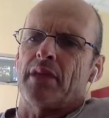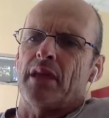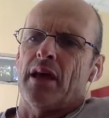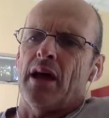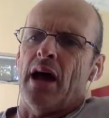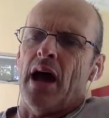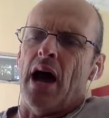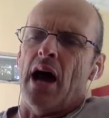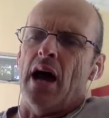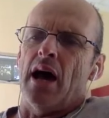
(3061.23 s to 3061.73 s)

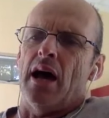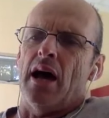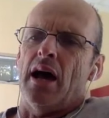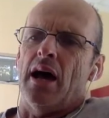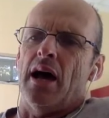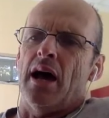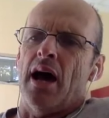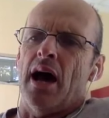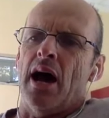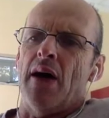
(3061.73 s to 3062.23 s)

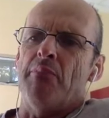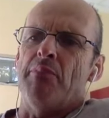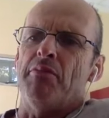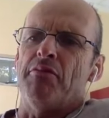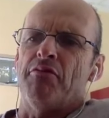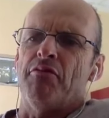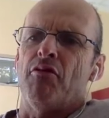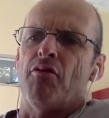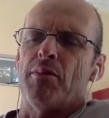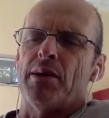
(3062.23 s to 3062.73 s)
a
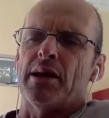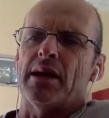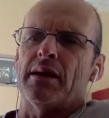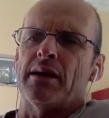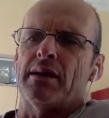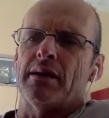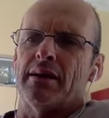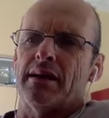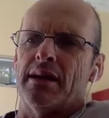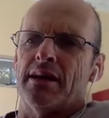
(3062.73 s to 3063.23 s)

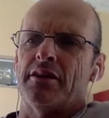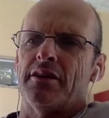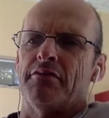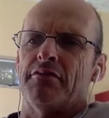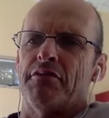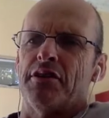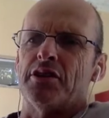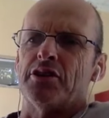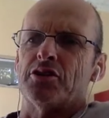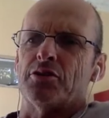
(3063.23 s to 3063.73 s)
high-performing
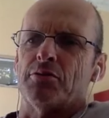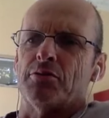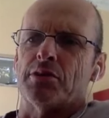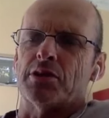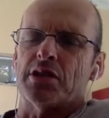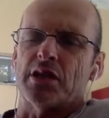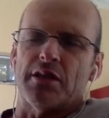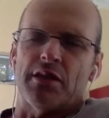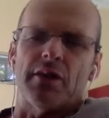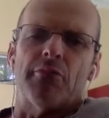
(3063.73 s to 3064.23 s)
individual,
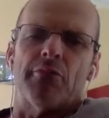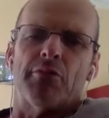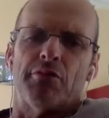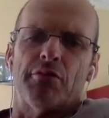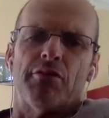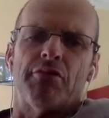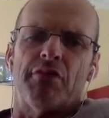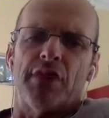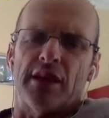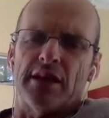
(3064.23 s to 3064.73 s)
which I think would
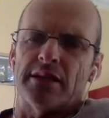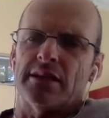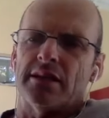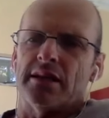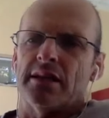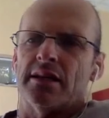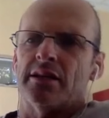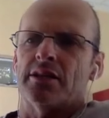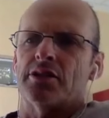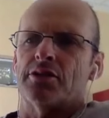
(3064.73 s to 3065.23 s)
reflect
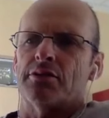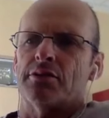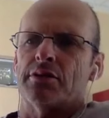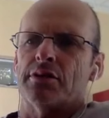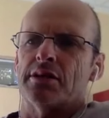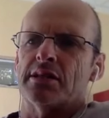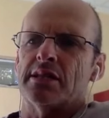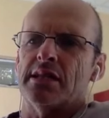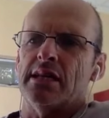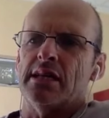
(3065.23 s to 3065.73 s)
into a
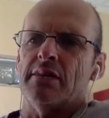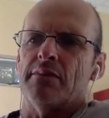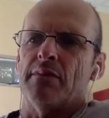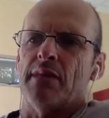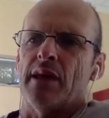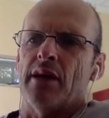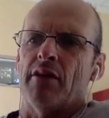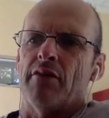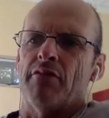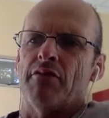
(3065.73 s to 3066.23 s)
team,
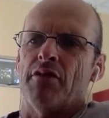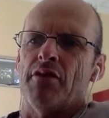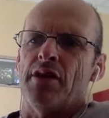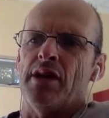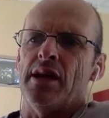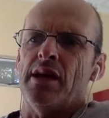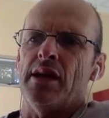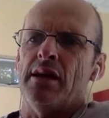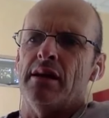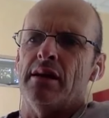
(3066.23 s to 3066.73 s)
they are
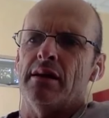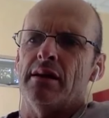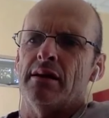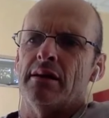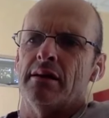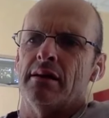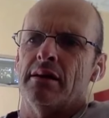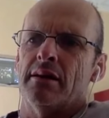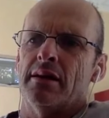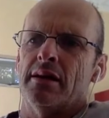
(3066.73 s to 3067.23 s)
very
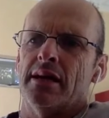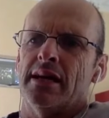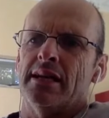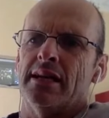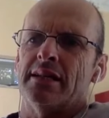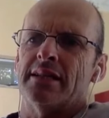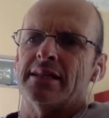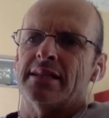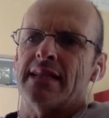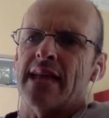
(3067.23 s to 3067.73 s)

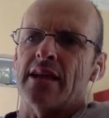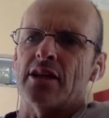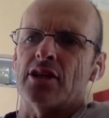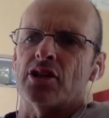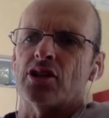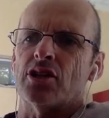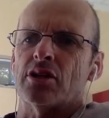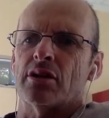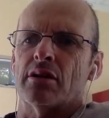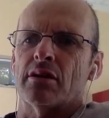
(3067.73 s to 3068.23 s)

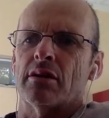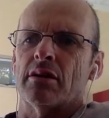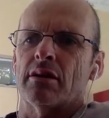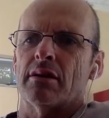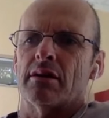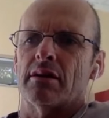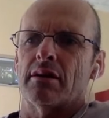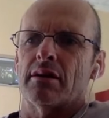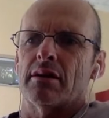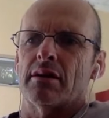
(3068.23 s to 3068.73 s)
intentional
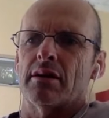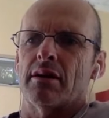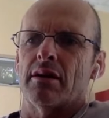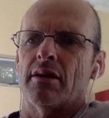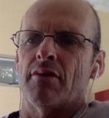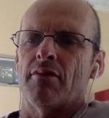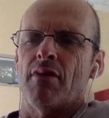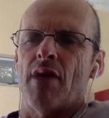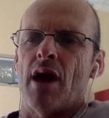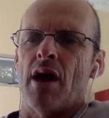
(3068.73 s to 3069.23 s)

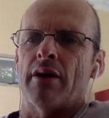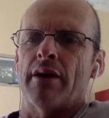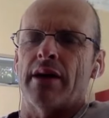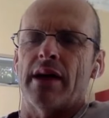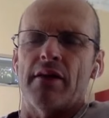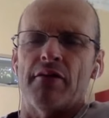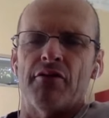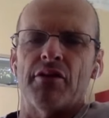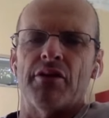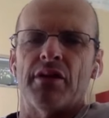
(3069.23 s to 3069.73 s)
around
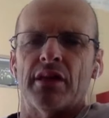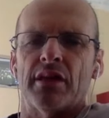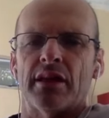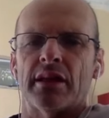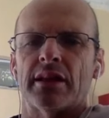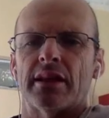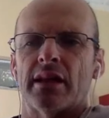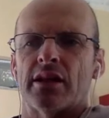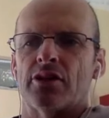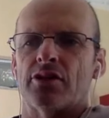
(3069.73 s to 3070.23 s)
everything
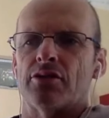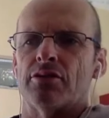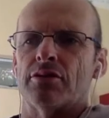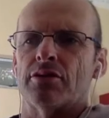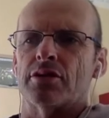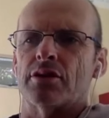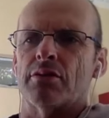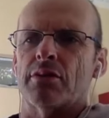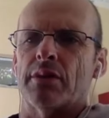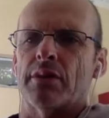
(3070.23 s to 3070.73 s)
that they do.
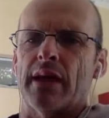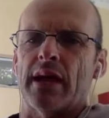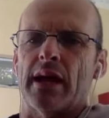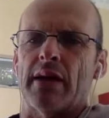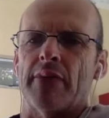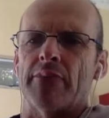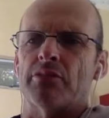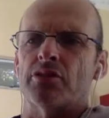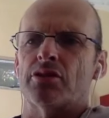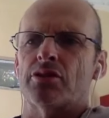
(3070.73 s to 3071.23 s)
So when they
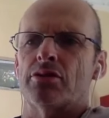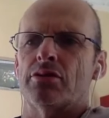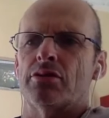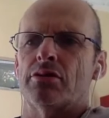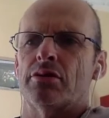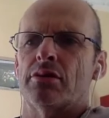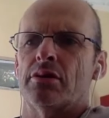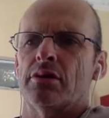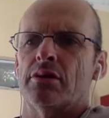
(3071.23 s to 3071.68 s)
come to